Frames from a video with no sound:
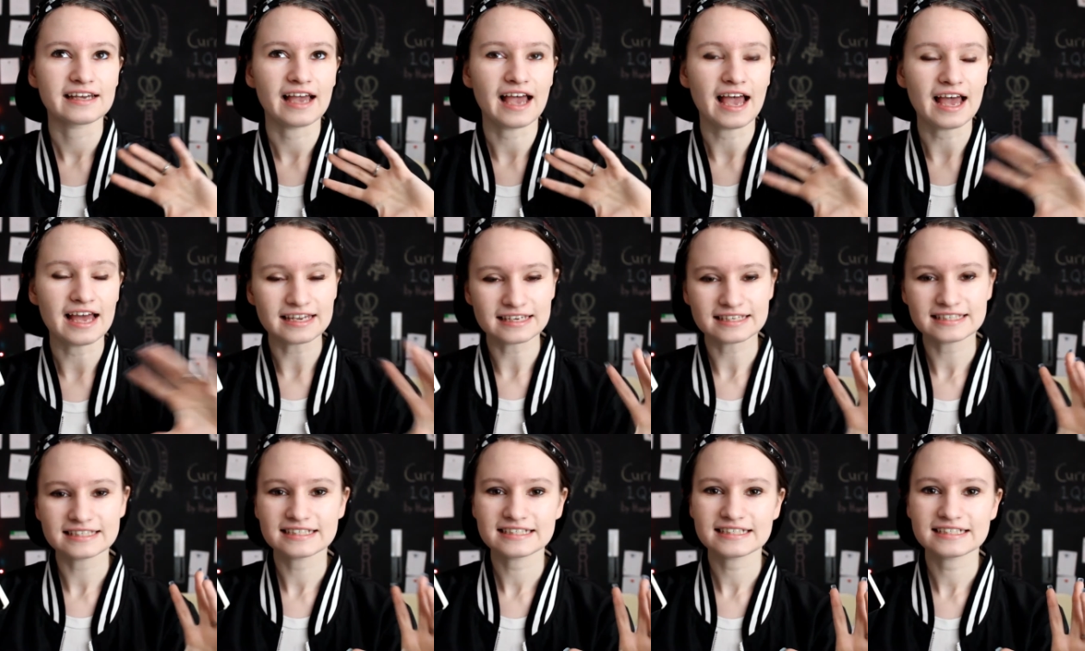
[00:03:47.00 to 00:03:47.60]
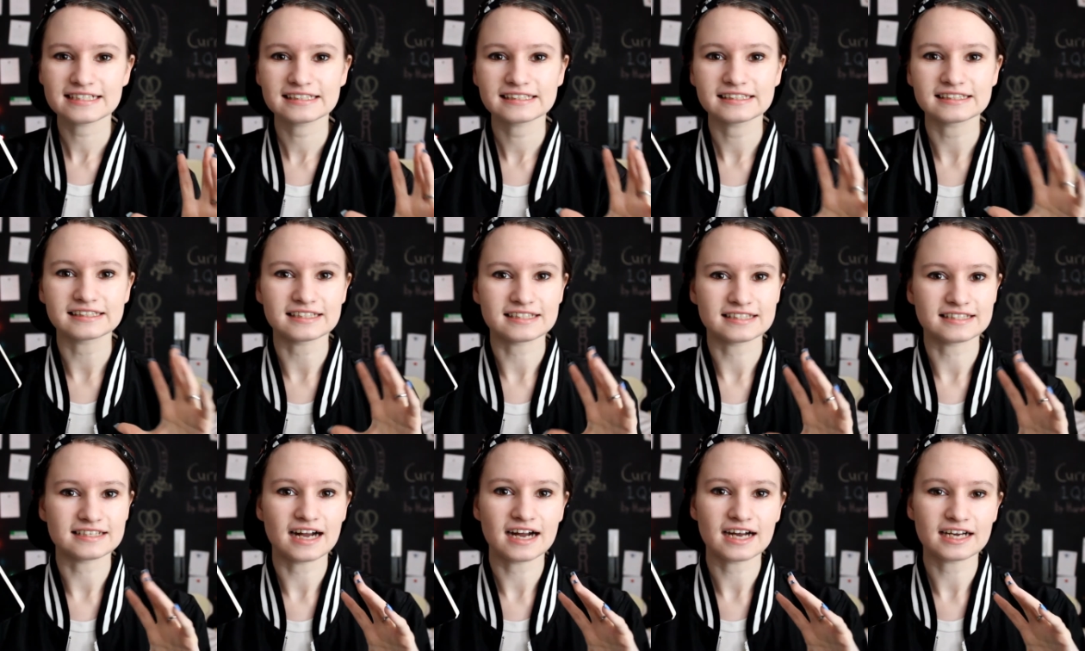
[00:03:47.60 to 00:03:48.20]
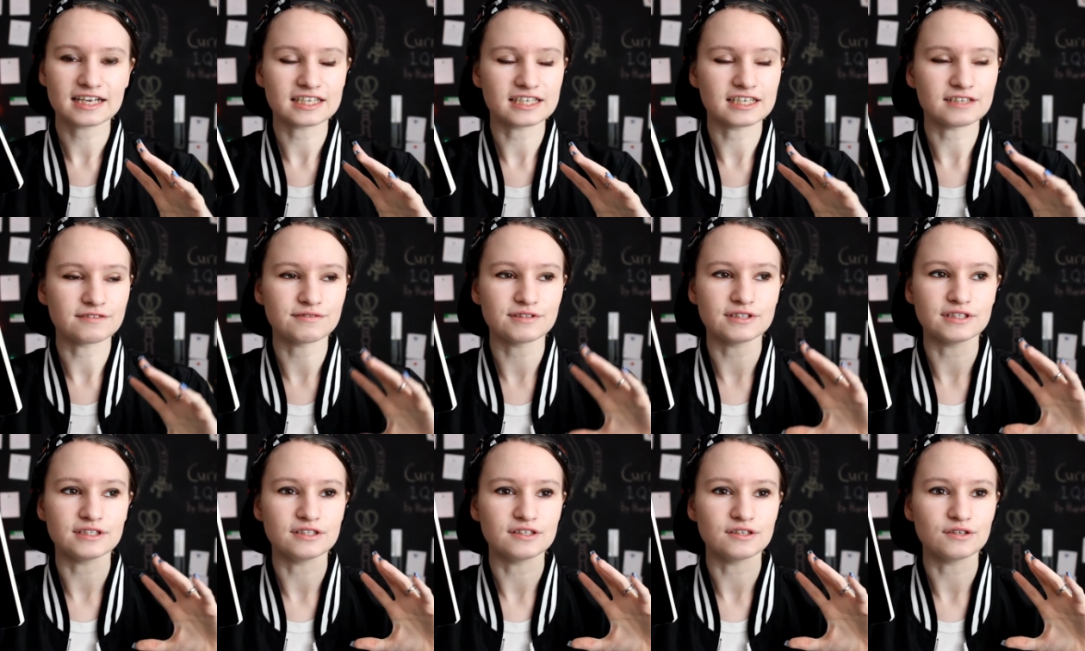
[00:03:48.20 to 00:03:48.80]
ending does not
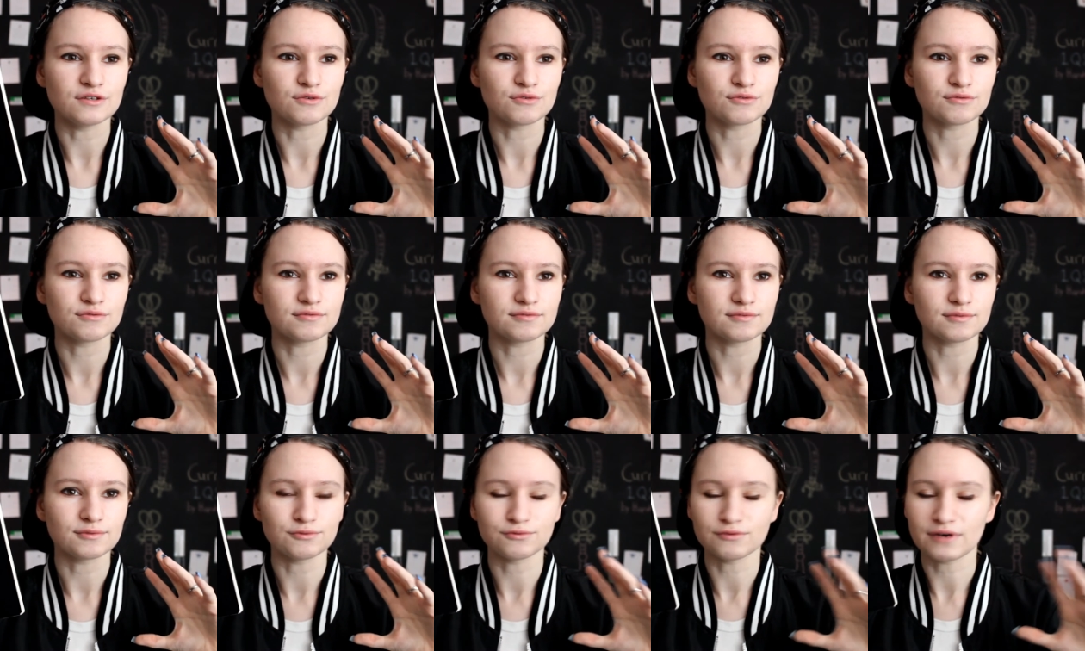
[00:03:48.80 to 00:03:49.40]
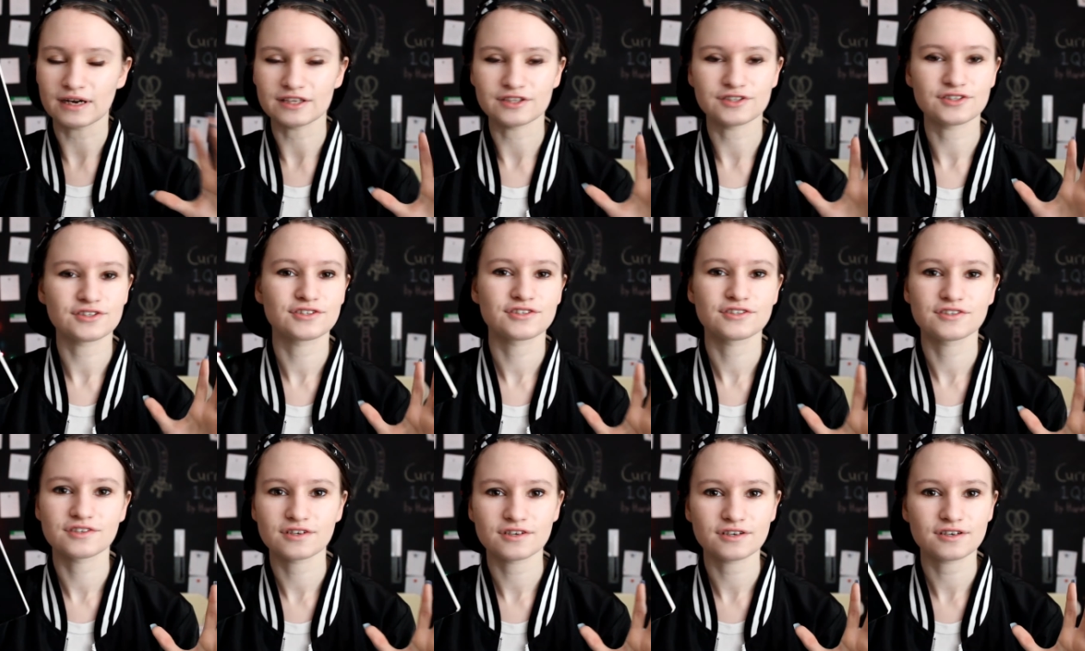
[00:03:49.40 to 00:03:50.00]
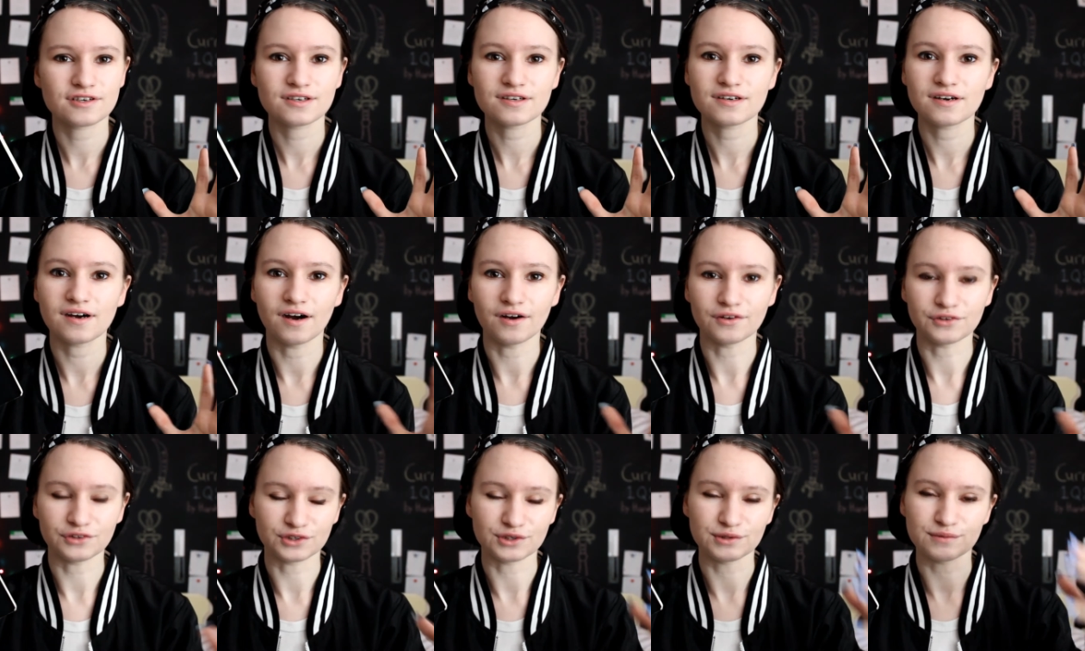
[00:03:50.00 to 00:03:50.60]
even register
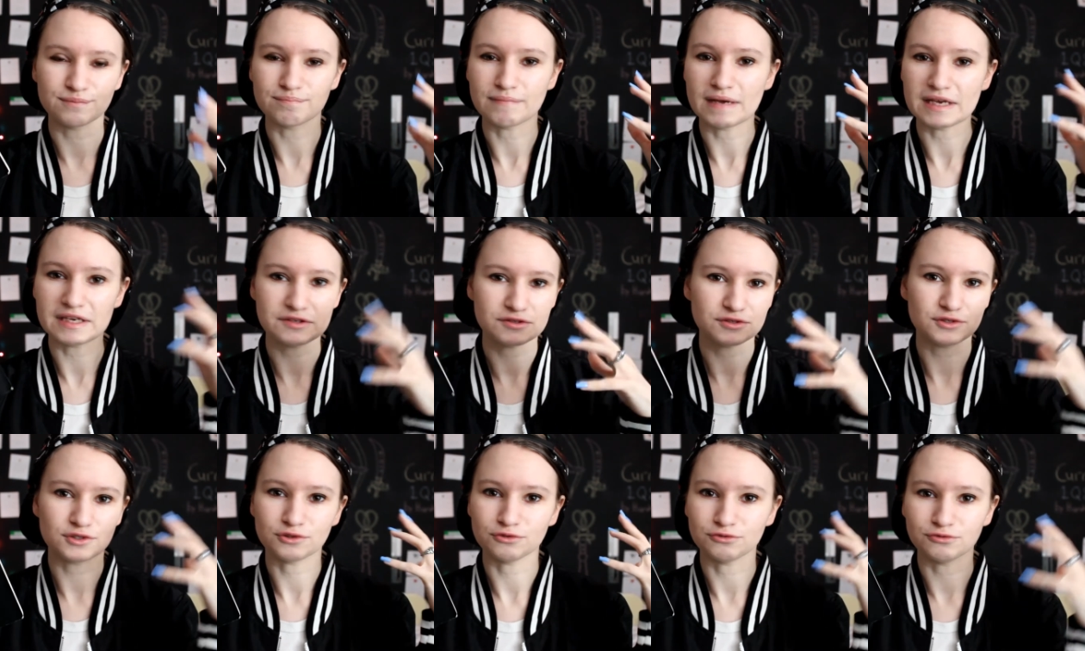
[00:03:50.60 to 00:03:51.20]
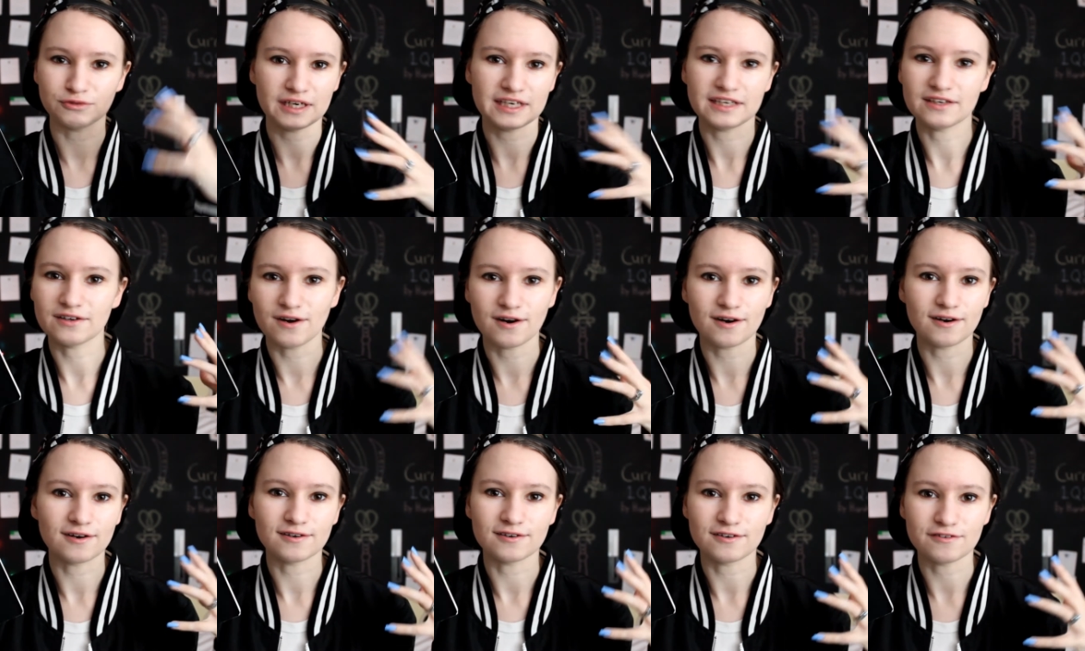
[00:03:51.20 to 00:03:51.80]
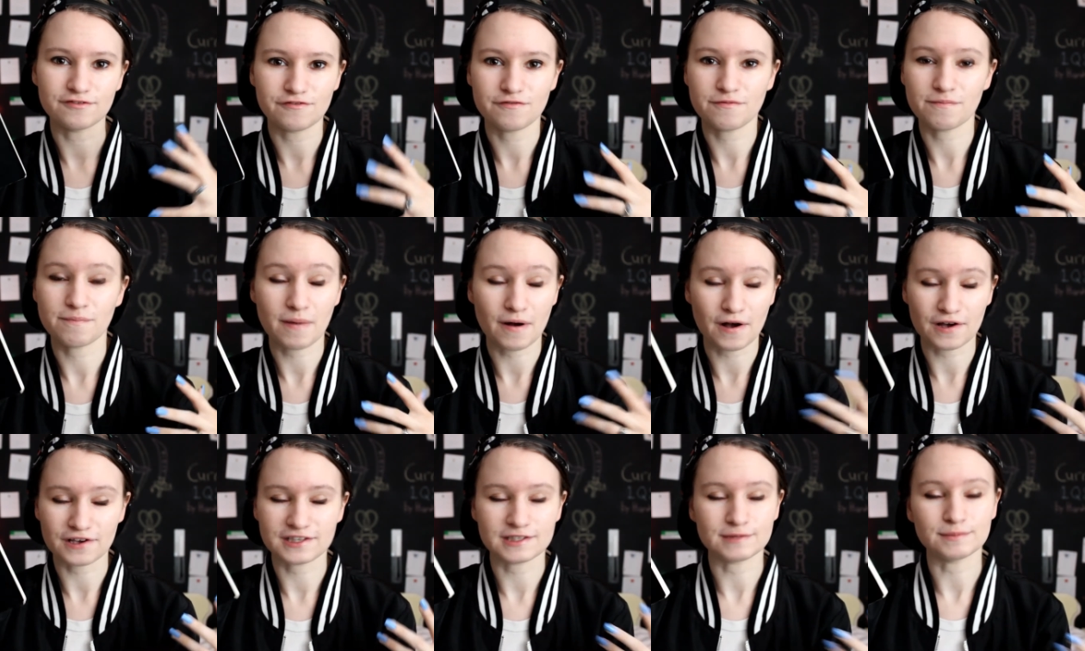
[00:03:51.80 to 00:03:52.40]
on your mental radar of
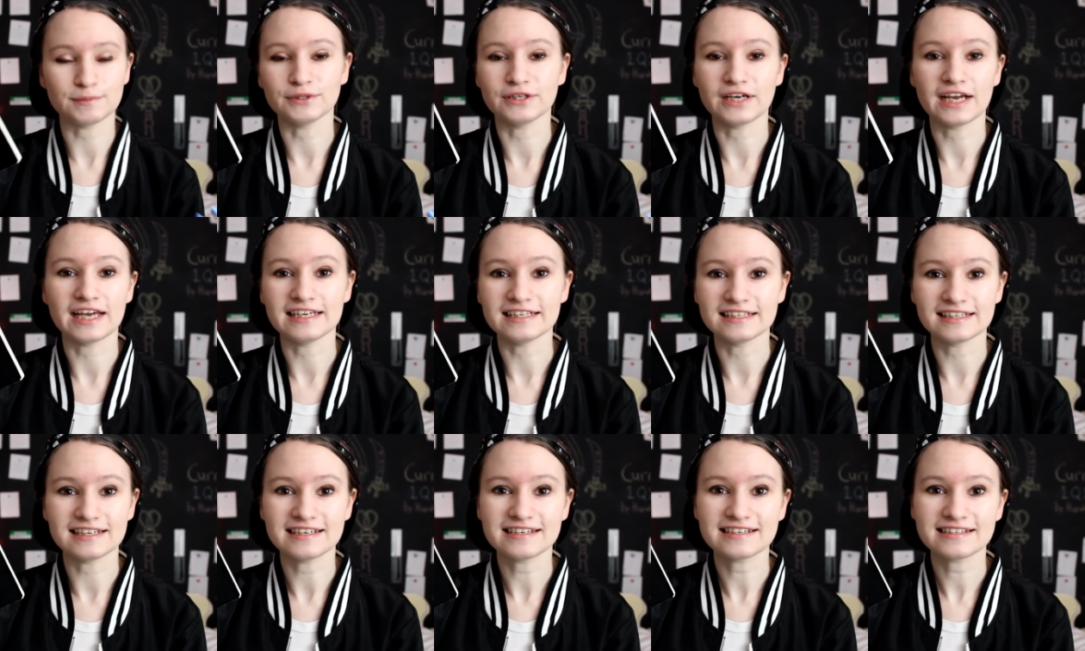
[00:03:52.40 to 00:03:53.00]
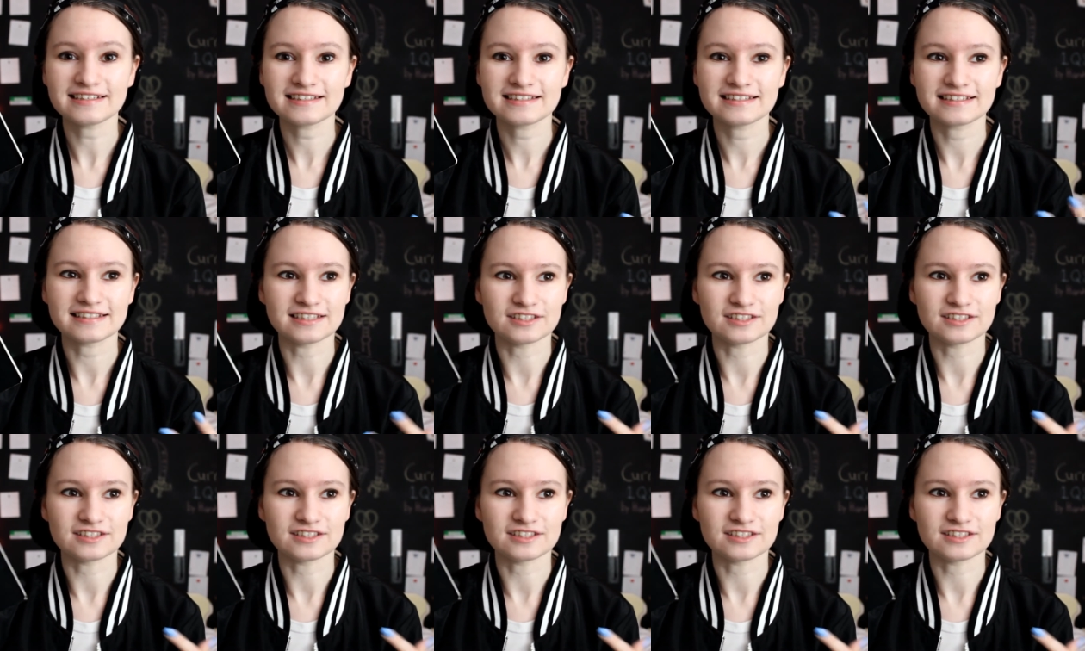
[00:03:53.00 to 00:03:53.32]
possible endings.